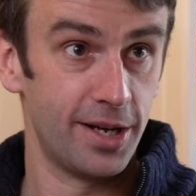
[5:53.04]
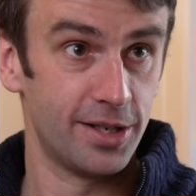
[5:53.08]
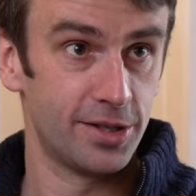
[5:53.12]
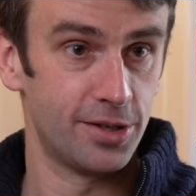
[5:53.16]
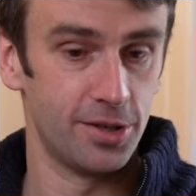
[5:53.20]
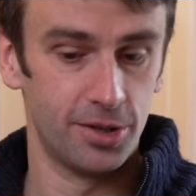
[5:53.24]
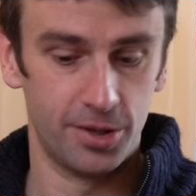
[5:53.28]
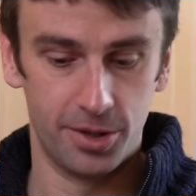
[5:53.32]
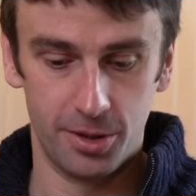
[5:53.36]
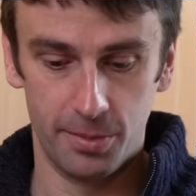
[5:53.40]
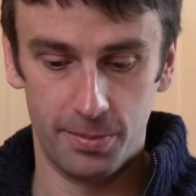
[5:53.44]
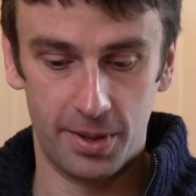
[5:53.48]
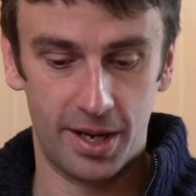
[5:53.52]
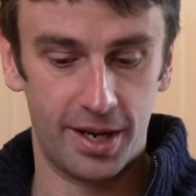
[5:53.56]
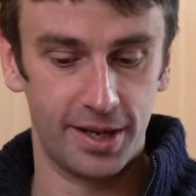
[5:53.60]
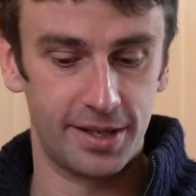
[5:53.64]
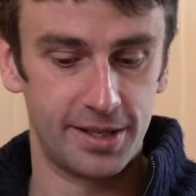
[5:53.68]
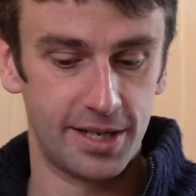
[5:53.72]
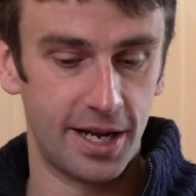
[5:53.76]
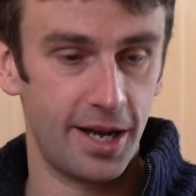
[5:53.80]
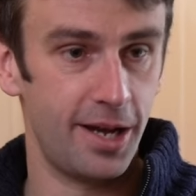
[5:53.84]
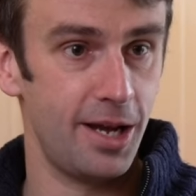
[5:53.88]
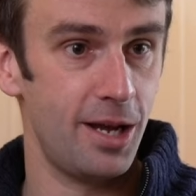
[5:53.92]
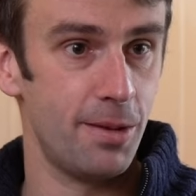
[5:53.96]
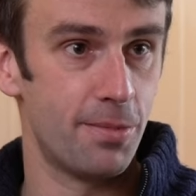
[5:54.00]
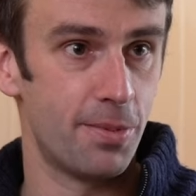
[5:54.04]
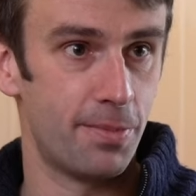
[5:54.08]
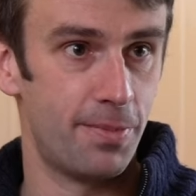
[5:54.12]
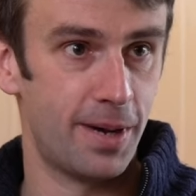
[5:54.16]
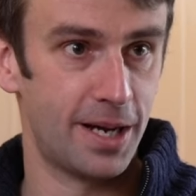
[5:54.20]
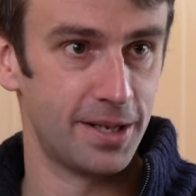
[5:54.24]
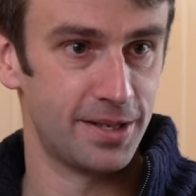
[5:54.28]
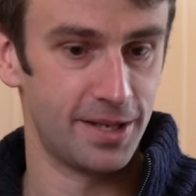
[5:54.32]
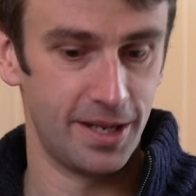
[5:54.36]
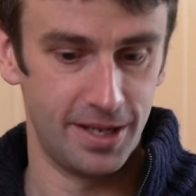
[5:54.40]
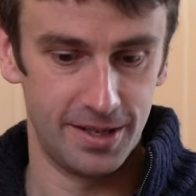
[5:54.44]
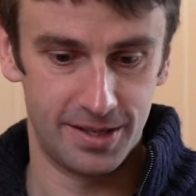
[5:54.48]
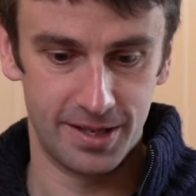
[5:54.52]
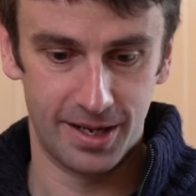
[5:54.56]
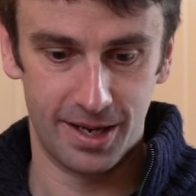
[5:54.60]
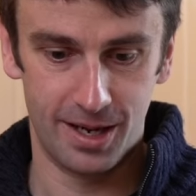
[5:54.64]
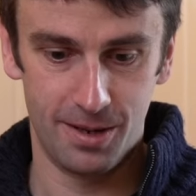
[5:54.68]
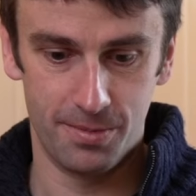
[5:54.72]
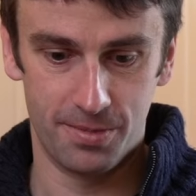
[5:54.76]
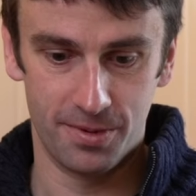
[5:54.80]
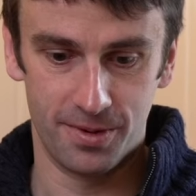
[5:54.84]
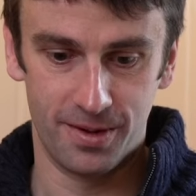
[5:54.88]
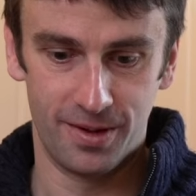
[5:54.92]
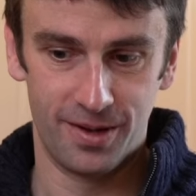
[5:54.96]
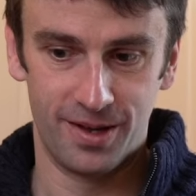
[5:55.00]
store, buy tape, masking tape,
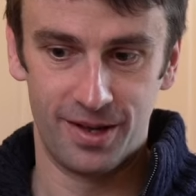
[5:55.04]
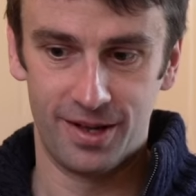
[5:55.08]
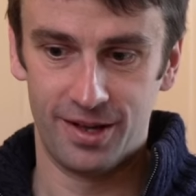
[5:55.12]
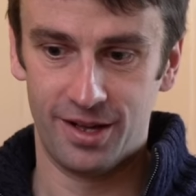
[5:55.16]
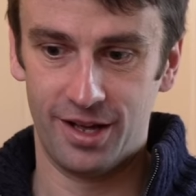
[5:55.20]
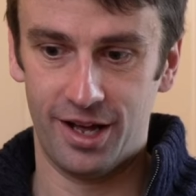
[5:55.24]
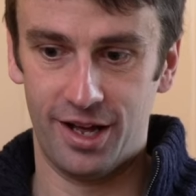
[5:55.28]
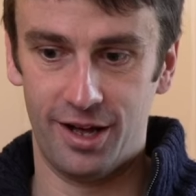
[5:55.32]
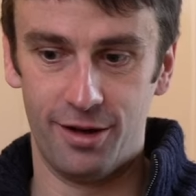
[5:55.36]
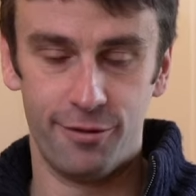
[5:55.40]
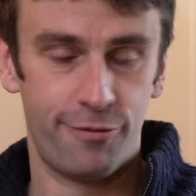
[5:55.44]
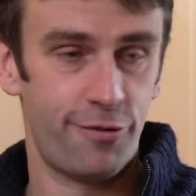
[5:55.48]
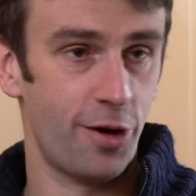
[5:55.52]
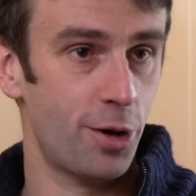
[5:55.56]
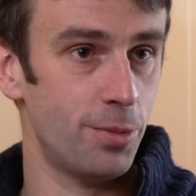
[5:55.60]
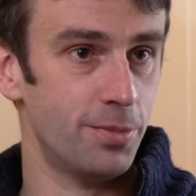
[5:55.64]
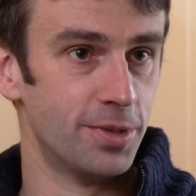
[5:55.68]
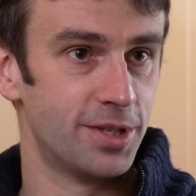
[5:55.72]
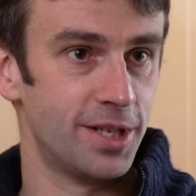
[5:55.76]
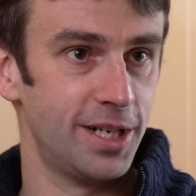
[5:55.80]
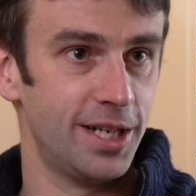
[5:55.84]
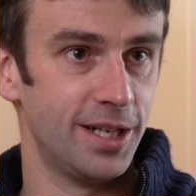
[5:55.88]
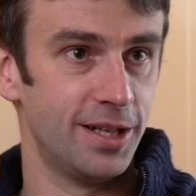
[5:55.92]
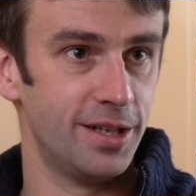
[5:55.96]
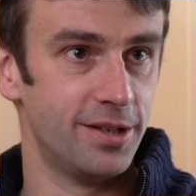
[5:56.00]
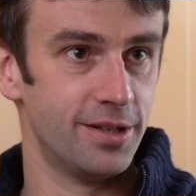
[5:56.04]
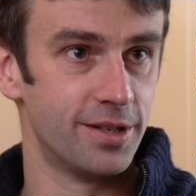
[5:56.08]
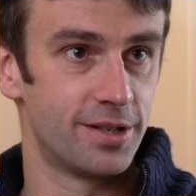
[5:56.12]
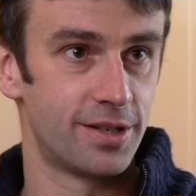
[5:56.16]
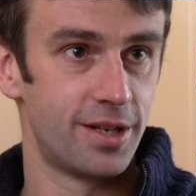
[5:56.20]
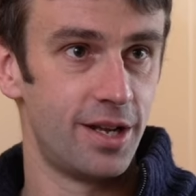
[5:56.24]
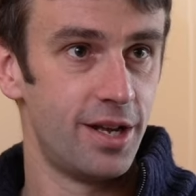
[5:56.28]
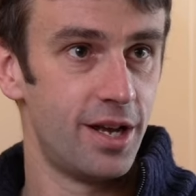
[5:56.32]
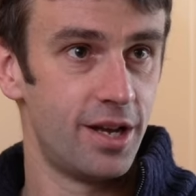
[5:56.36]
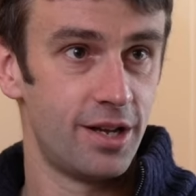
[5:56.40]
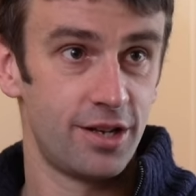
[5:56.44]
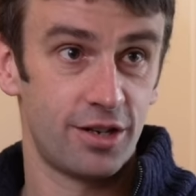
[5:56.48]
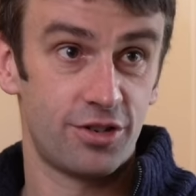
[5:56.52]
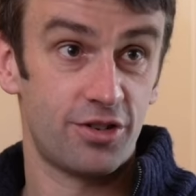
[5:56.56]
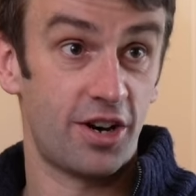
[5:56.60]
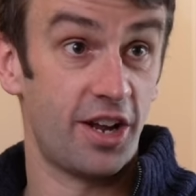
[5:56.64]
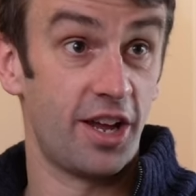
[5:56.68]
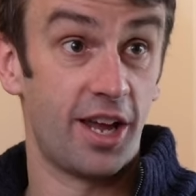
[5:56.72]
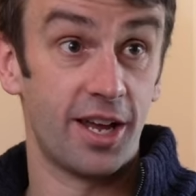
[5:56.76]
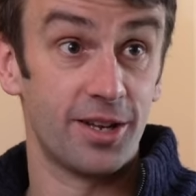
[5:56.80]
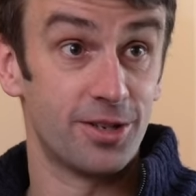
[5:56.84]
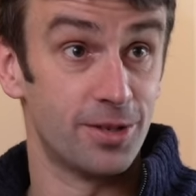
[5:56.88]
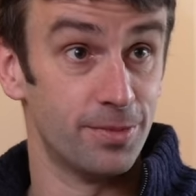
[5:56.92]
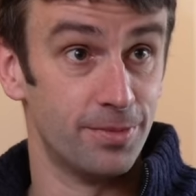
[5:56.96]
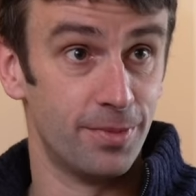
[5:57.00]
foam sealants. Try and
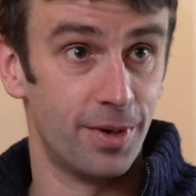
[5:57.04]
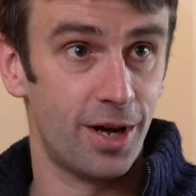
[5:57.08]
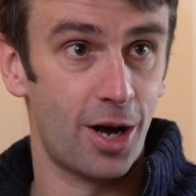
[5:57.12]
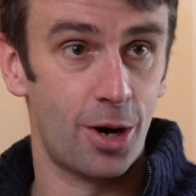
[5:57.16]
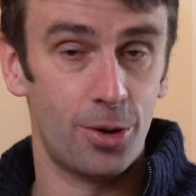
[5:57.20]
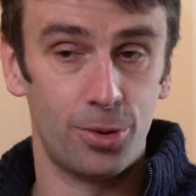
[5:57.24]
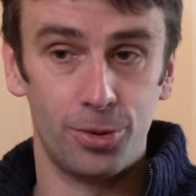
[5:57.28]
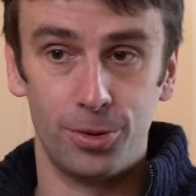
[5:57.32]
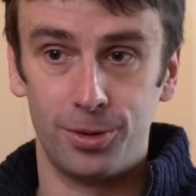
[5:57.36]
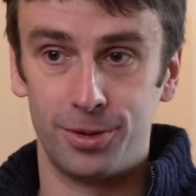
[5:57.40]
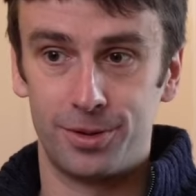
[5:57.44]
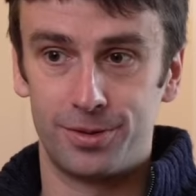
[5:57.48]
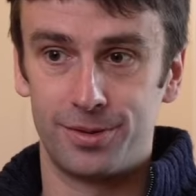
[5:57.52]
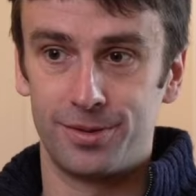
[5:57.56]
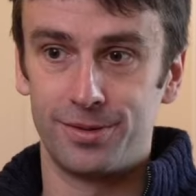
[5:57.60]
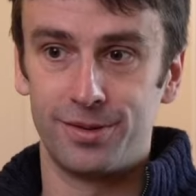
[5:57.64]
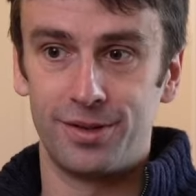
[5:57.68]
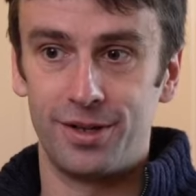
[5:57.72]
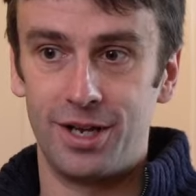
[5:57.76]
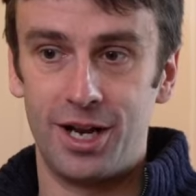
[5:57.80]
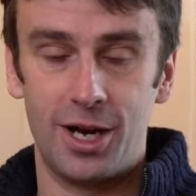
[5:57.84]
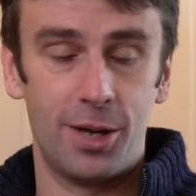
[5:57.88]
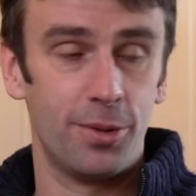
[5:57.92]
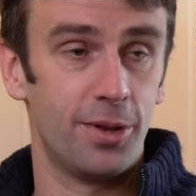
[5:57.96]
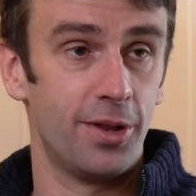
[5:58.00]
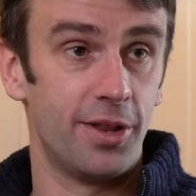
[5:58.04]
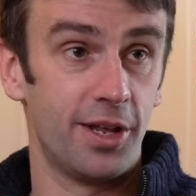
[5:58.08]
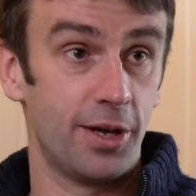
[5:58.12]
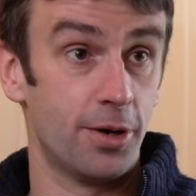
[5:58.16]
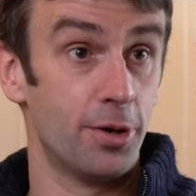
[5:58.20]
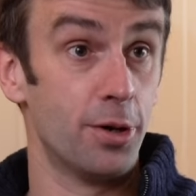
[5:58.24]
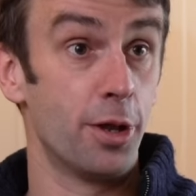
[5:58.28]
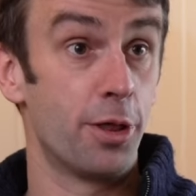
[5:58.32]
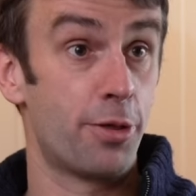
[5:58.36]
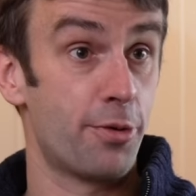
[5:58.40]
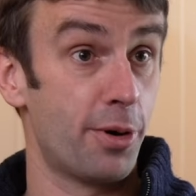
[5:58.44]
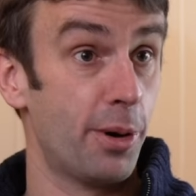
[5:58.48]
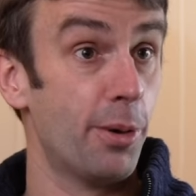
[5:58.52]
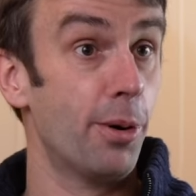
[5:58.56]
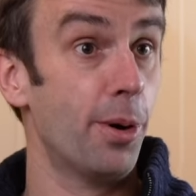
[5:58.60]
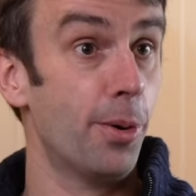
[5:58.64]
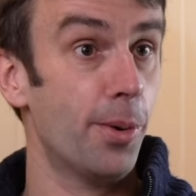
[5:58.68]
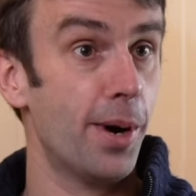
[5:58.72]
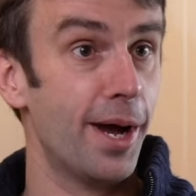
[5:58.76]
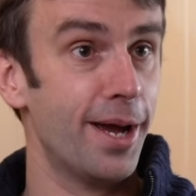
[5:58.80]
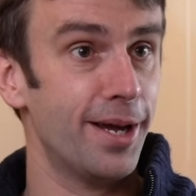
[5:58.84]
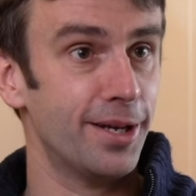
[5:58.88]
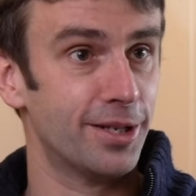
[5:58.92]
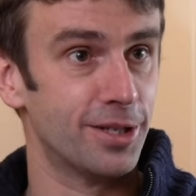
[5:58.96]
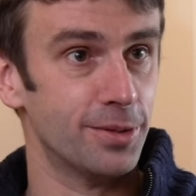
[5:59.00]
get some old, that they're going to throw
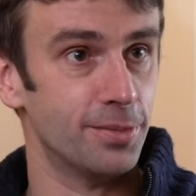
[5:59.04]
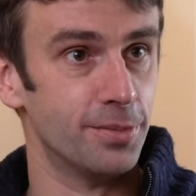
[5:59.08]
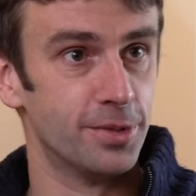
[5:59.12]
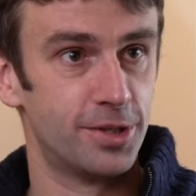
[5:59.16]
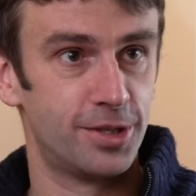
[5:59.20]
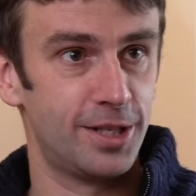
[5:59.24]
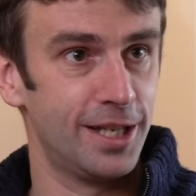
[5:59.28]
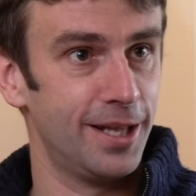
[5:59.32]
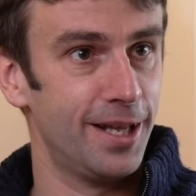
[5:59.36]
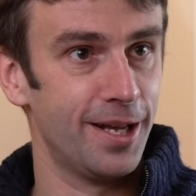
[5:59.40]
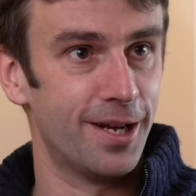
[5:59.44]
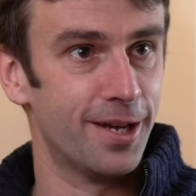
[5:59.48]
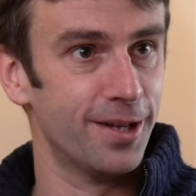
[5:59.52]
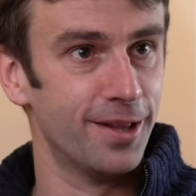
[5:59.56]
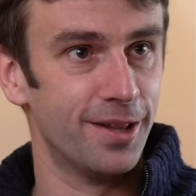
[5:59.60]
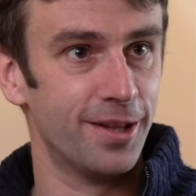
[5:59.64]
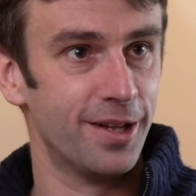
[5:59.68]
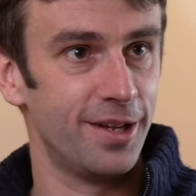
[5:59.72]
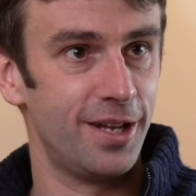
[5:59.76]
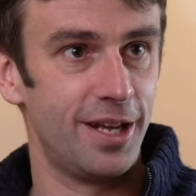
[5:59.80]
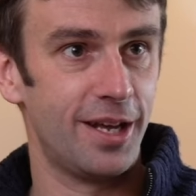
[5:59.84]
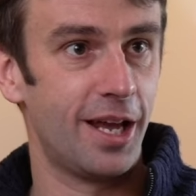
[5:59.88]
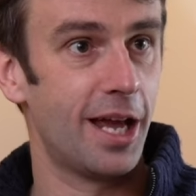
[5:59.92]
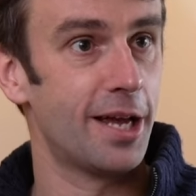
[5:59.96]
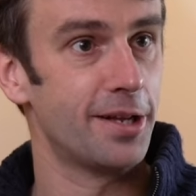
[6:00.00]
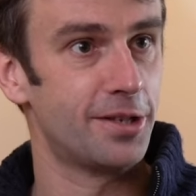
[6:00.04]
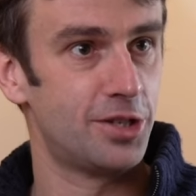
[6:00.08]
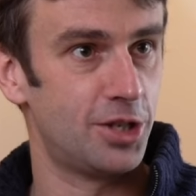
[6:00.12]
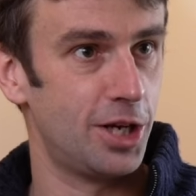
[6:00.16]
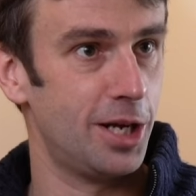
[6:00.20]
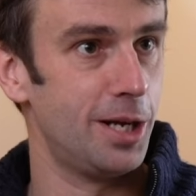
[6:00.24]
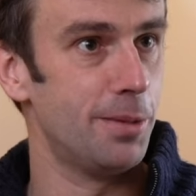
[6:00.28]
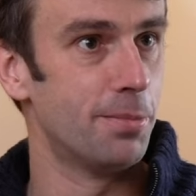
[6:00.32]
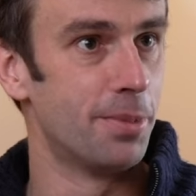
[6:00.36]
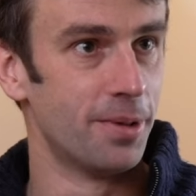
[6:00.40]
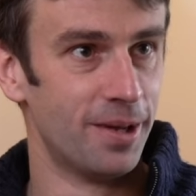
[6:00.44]
away, some silicone that you get cheap.